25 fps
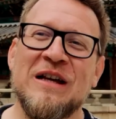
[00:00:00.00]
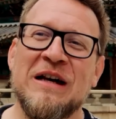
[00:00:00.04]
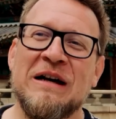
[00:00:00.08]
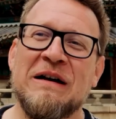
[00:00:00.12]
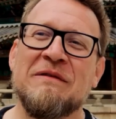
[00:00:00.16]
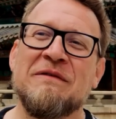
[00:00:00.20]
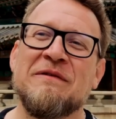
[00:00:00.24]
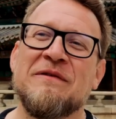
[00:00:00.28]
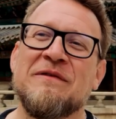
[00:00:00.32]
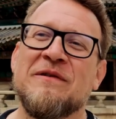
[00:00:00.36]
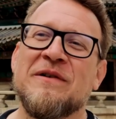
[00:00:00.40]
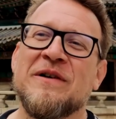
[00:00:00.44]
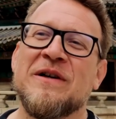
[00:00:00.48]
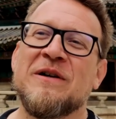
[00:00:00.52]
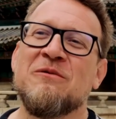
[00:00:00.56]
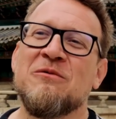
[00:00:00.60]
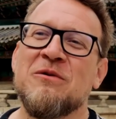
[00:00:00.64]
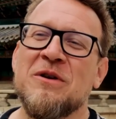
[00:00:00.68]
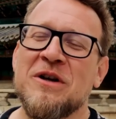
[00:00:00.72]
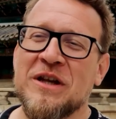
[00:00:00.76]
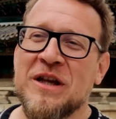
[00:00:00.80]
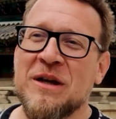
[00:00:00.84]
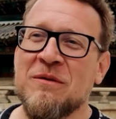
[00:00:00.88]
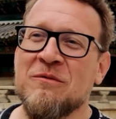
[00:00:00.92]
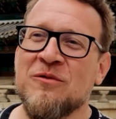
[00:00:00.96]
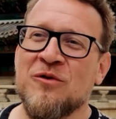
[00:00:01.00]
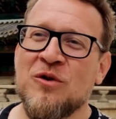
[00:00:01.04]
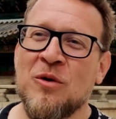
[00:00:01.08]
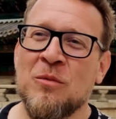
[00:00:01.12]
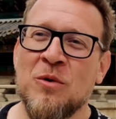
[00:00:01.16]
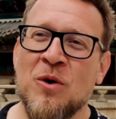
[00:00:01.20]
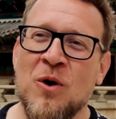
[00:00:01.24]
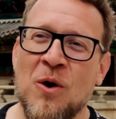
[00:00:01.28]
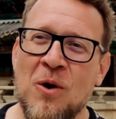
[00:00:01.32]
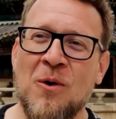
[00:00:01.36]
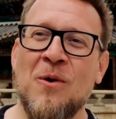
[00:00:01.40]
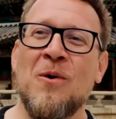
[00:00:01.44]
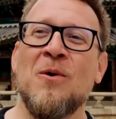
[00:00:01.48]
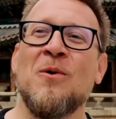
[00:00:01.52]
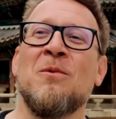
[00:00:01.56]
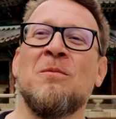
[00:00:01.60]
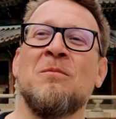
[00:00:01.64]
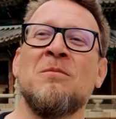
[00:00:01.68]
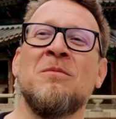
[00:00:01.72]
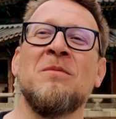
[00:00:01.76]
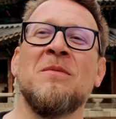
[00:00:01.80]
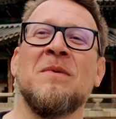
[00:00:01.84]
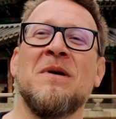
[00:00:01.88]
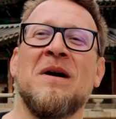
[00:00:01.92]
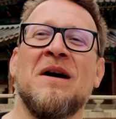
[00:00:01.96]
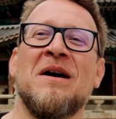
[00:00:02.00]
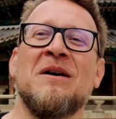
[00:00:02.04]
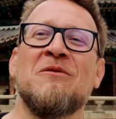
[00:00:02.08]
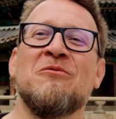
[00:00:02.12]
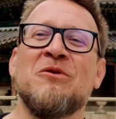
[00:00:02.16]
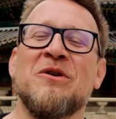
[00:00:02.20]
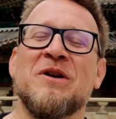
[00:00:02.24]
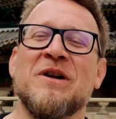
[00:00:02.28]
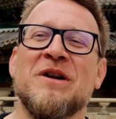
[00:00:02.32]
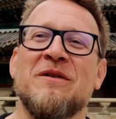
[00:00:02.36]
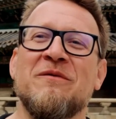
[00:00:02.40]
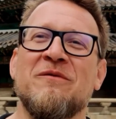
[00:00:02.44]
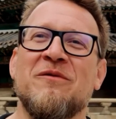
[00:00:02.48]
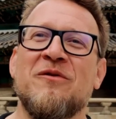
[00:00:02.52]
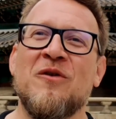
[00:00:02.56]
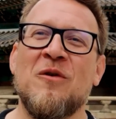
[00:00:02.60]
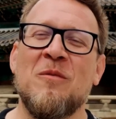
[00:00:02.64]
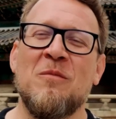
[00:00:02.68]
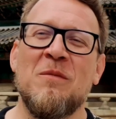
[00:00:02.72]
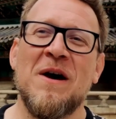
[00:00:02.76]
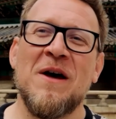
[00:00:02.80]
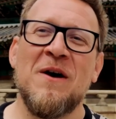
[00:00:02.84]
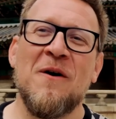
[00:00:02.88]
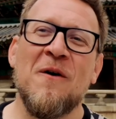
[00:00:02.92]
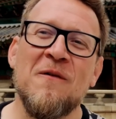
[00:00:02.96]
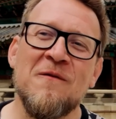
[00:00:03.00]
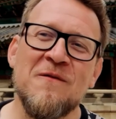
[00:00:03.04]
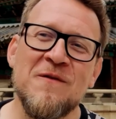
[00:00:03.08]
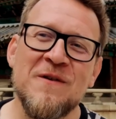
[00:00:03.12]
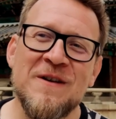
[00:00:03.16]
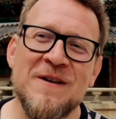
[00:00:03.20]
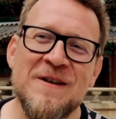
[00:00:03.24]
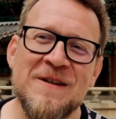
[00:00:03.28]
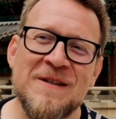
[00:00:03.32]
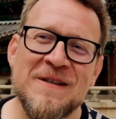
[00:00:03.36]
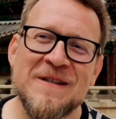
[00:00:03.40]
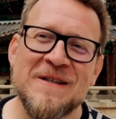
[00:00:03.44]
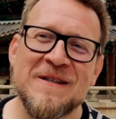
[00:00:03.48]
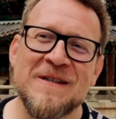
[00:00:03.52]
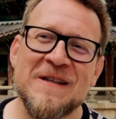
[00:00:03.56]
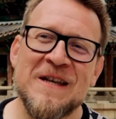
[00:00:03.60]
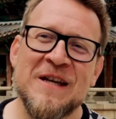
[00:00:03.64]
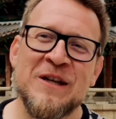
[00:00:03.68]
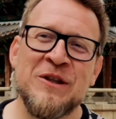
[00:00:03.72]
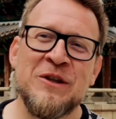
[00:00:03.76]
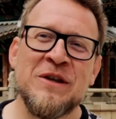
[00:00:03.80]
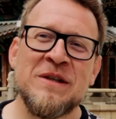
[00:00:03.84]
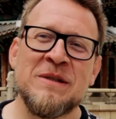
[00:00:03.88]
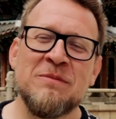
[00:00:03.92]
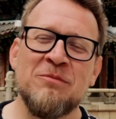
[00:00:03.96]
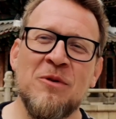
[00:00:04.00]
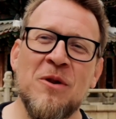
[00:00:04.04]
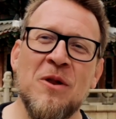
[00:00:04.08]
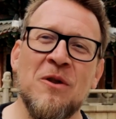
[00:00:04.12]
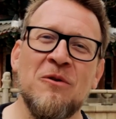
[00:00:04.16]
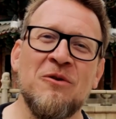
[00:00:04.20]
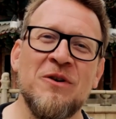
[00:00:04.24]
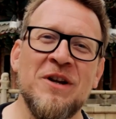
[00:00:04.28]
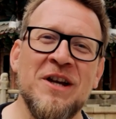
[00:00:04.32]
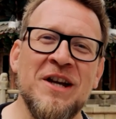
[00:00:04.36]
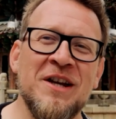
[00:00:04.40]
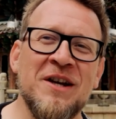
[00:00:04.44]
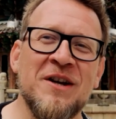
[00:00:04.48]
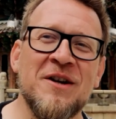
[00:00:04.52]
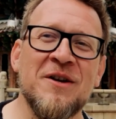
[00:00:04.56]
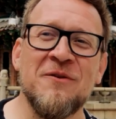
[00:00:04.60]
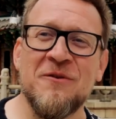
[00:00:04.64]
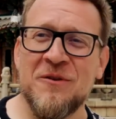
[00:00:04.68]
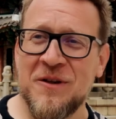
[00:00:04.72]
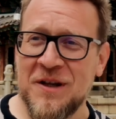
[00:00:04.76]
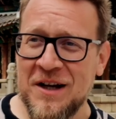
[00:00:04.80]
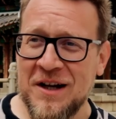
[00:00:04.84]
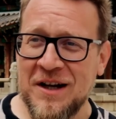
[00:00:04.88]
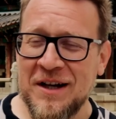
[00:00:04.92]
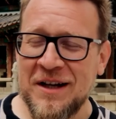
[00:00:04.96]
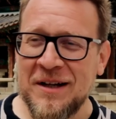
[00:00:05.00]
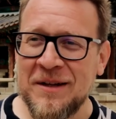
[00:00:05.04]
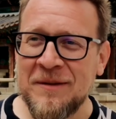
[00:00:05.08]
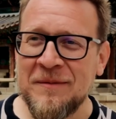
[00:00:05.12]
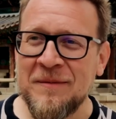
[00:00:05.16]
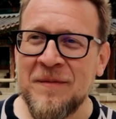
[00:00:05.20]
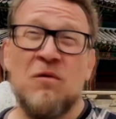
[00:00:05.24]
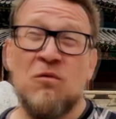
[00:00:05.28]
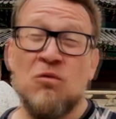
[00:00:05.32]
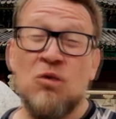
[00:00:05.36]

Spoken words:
of working from home, working from my office, and exploring Korea.